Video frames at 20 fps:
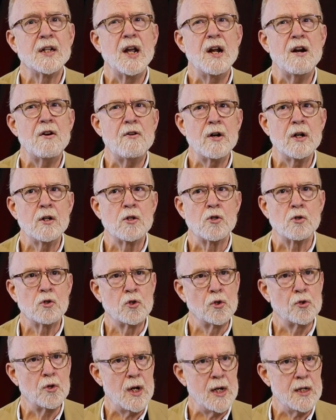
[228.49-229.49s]
character
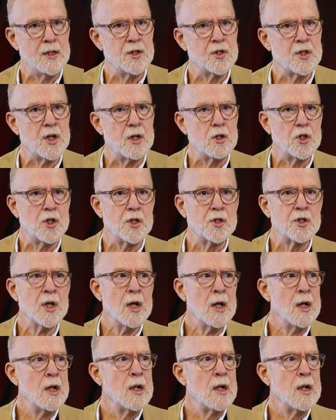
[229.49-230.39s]
traits such as